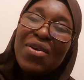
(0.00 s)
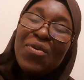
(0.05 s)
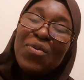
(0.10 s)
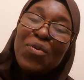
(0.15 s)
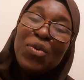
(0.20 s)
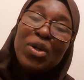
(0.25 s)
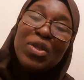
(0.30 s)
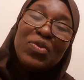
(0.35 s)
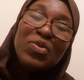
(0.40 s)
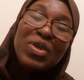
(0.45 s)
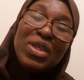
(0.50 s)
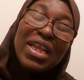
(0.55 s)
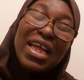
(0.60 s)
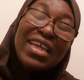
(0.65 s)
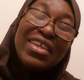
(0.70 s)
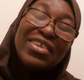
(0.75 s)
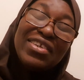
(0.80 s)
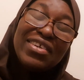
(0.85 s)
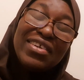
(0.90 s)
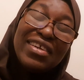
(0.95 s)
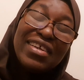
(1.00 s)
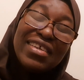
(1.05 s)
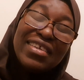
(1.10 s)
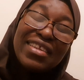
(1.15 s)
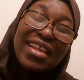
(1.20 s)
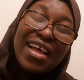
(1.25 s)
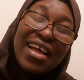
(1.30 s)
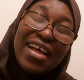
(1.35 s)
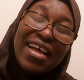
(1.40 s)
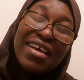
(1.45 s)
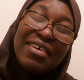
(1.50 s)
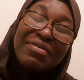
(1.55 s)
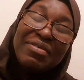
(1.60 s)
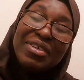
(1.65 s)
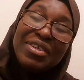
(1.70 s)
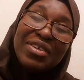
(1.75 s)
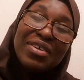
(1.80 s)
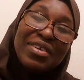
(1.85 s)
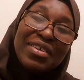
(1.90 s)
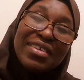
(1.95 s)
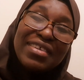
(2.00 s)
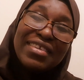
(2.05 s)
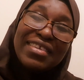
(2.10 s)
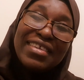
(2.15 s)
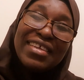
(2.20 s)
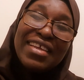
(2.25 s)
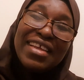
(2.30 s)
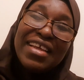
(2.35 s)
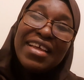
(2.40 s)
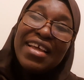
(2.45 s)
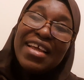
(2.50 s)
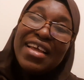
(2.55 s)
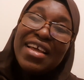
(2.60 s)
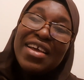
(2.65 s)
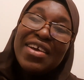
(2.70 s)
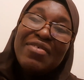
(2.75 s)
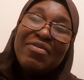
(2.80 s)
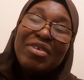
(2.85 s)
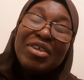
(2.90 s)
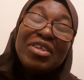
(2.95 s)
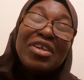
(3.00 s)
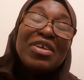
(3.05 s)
what we Nigerians are. We